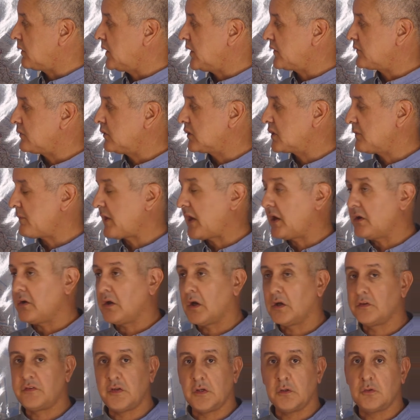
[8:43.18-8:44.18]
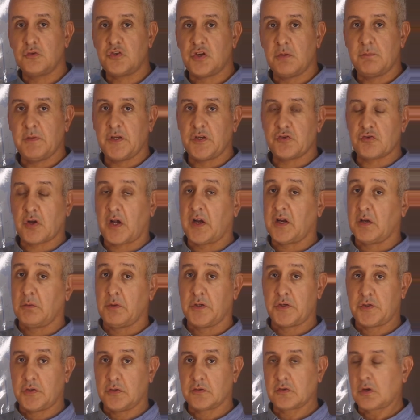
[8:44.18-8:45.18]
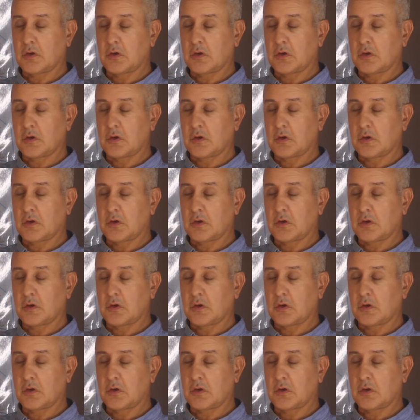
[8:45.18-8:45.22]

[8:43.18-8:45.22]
let's talk about the ideal Jimny trailer, which is